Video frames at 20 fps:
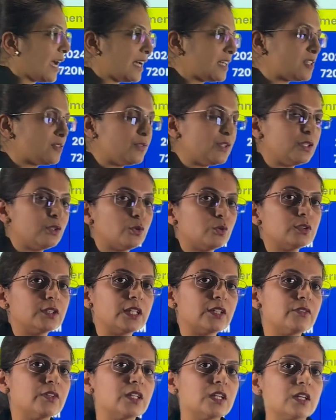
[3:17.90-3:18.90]
as we know,
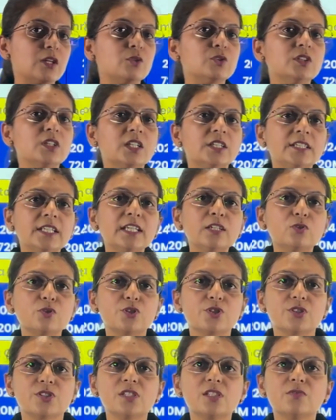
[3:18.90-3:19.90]
there were around 30
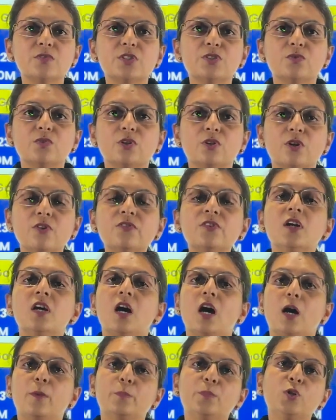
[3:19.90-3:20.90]
questions which were of
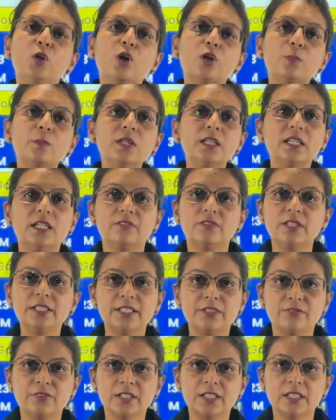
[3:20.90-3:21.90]
abnormal level
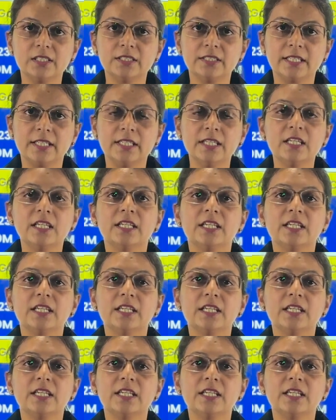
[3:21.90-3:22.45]
difficulty.